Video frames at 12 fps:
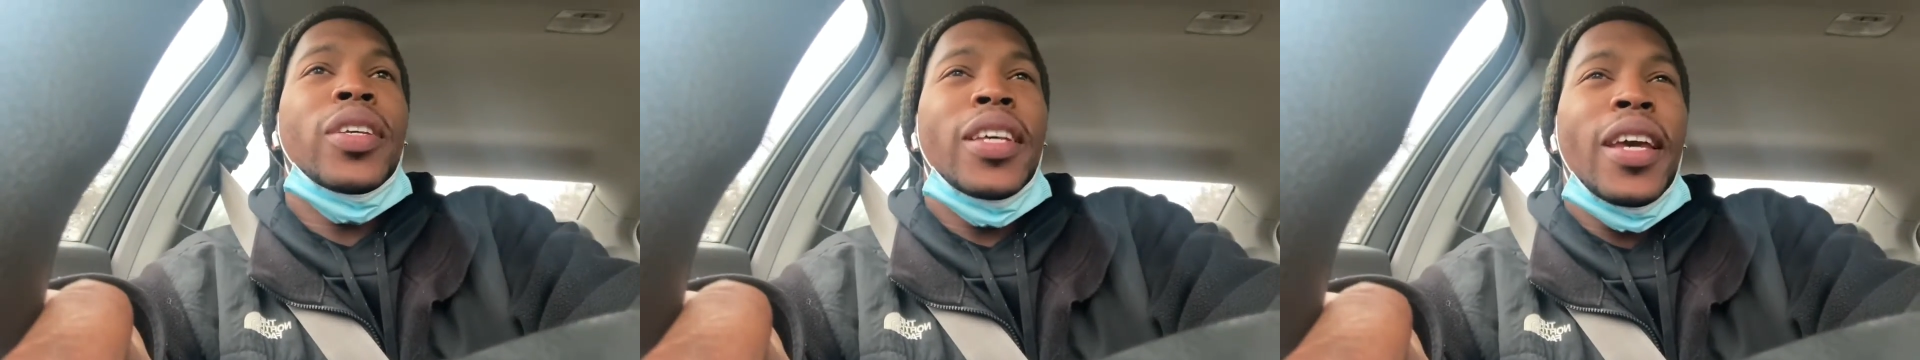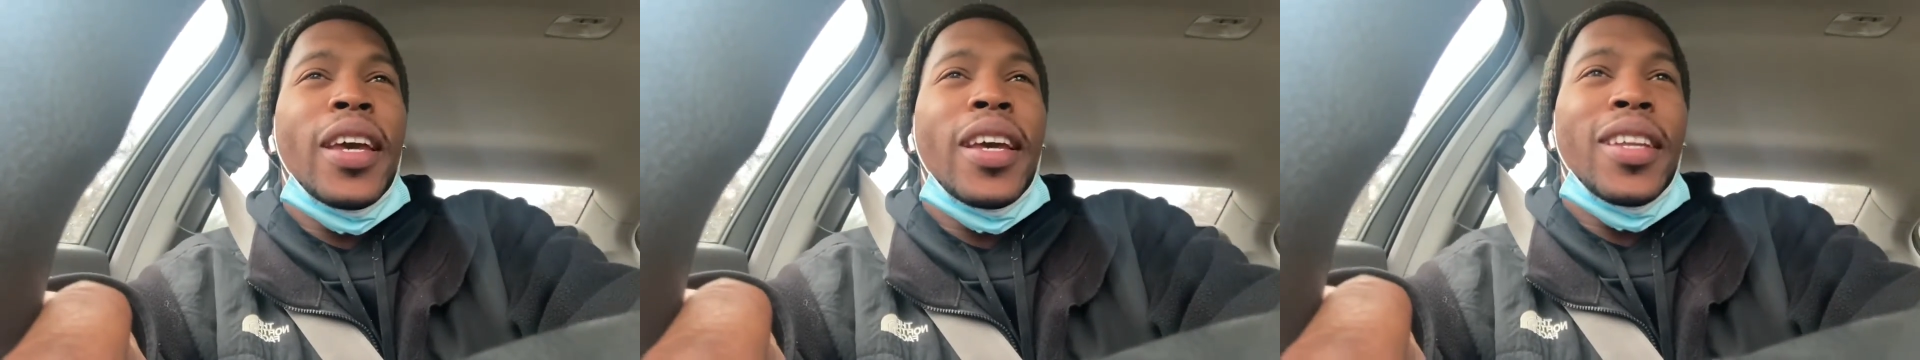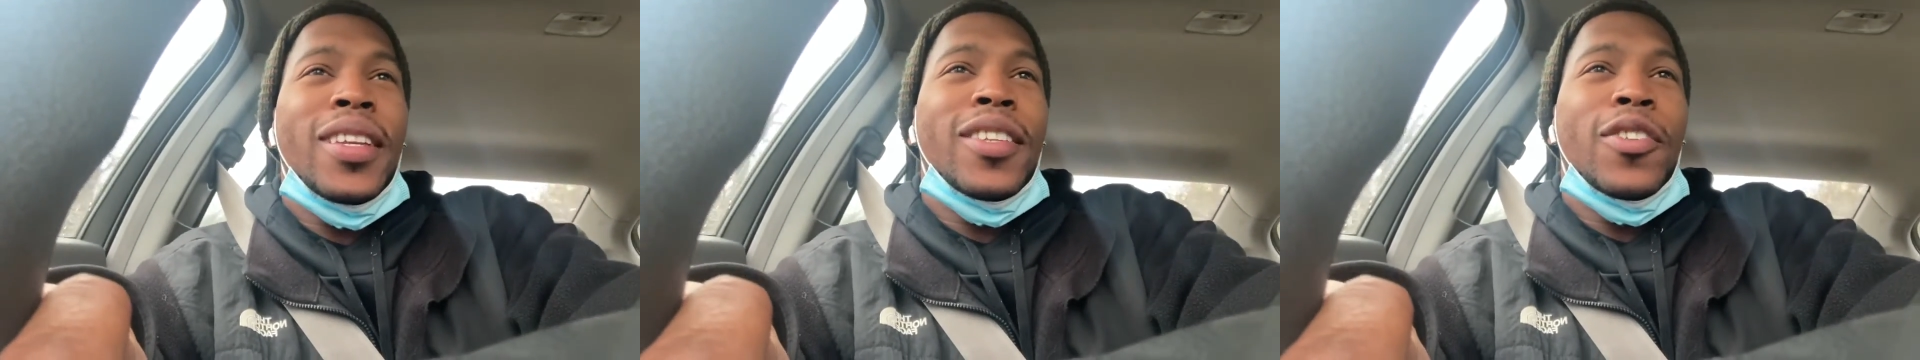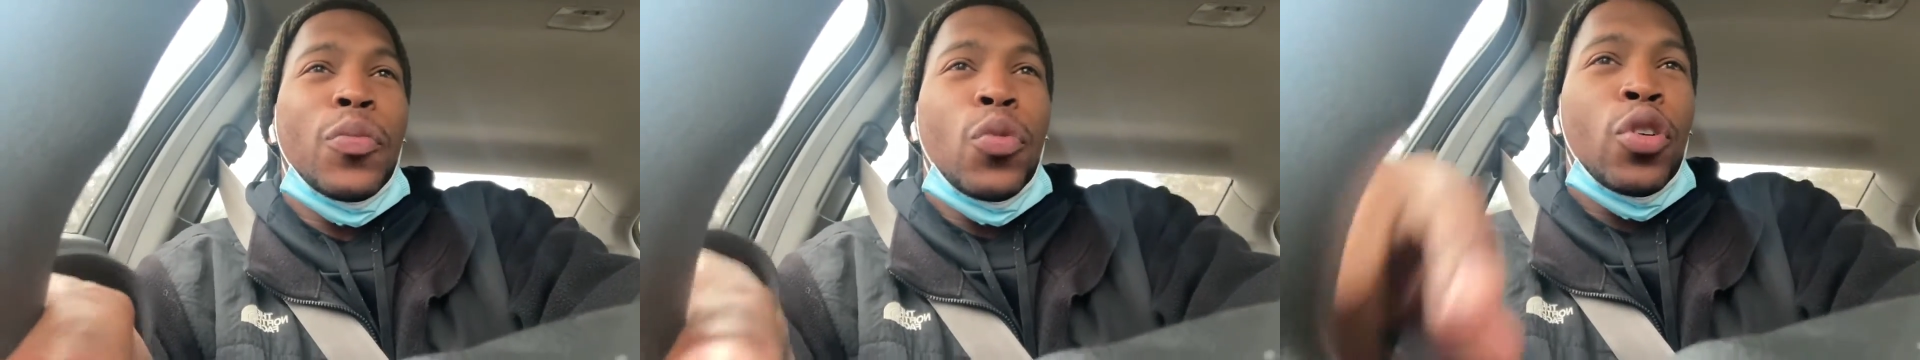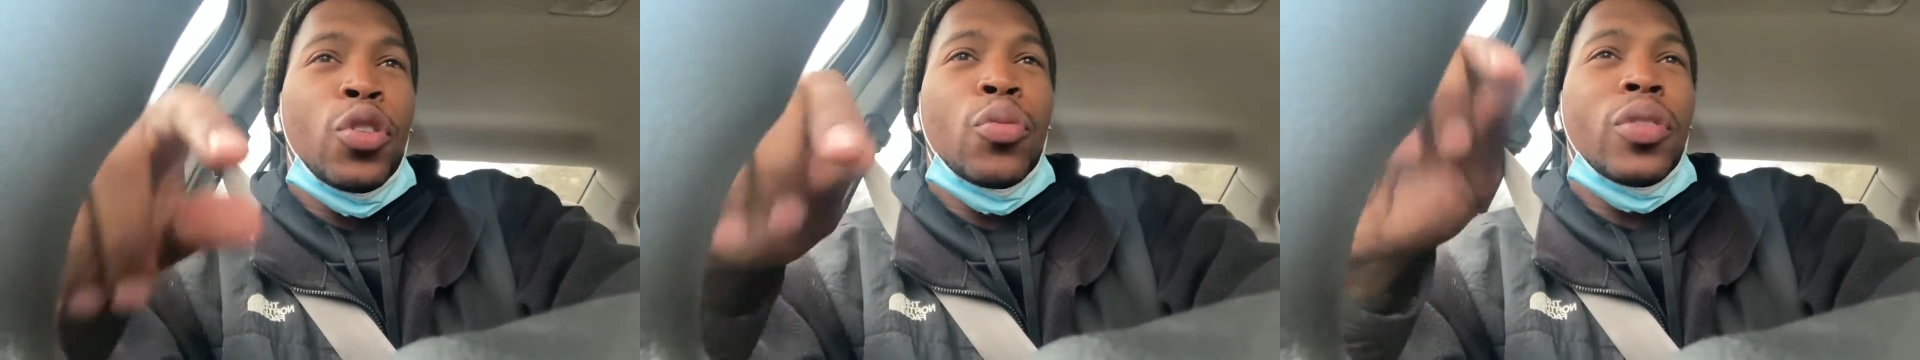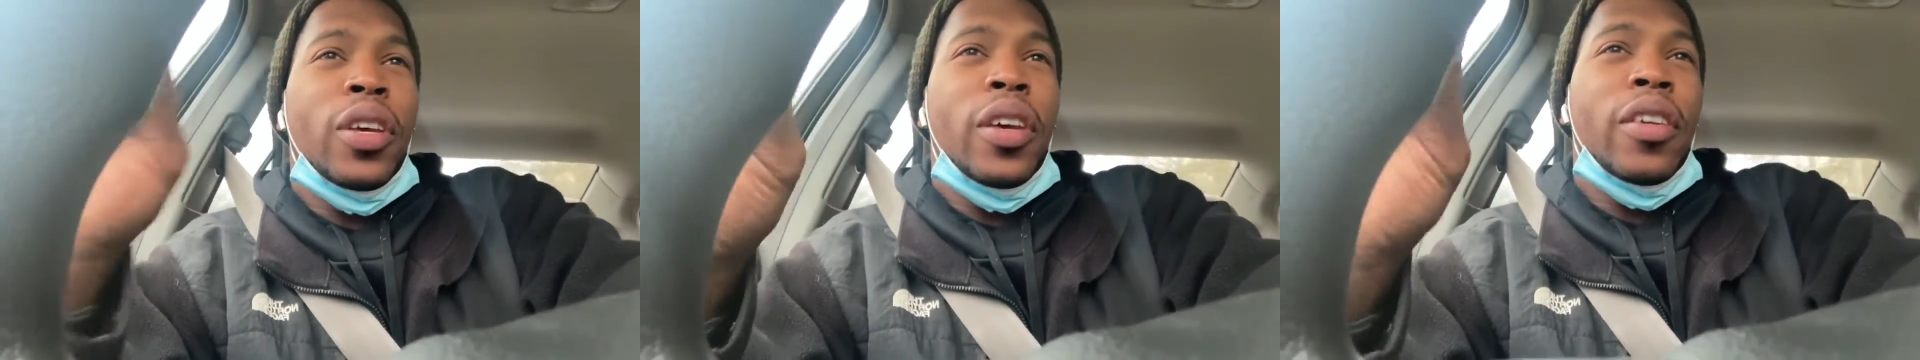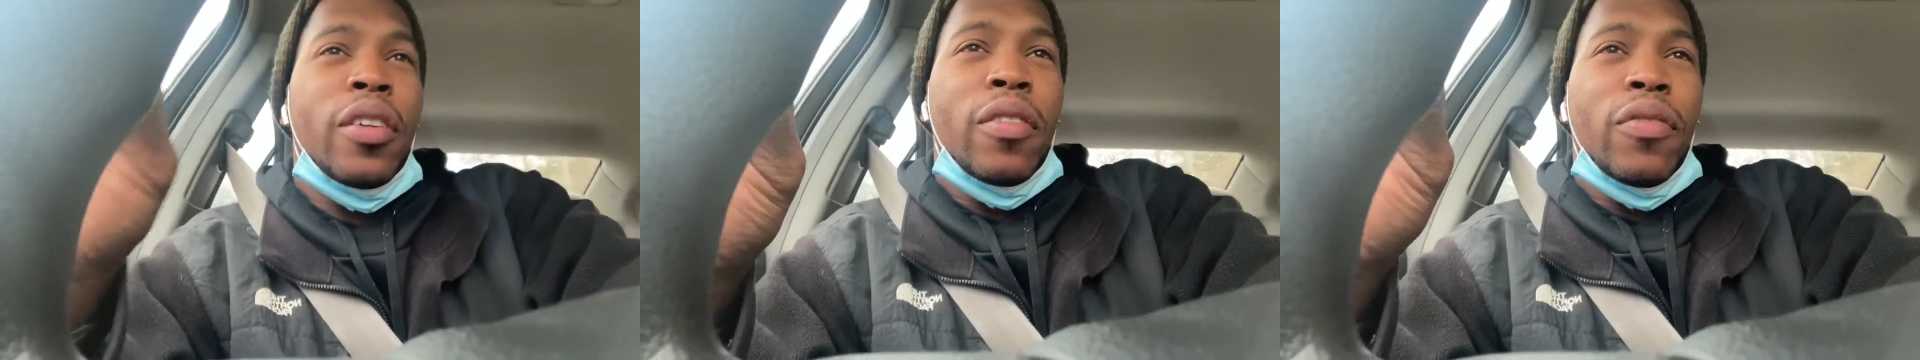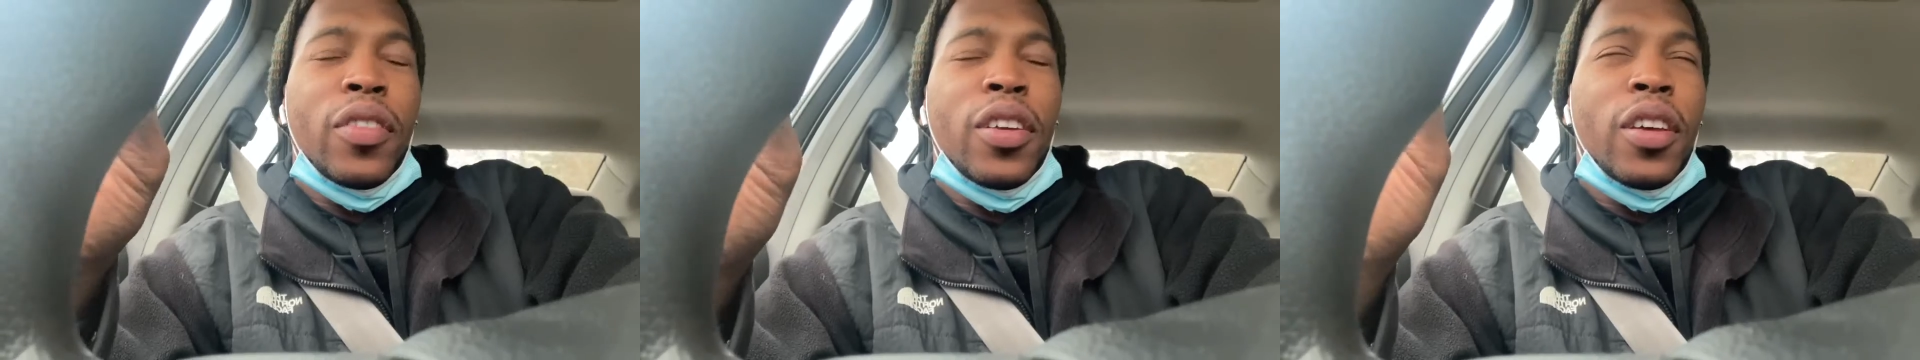get, the more you give.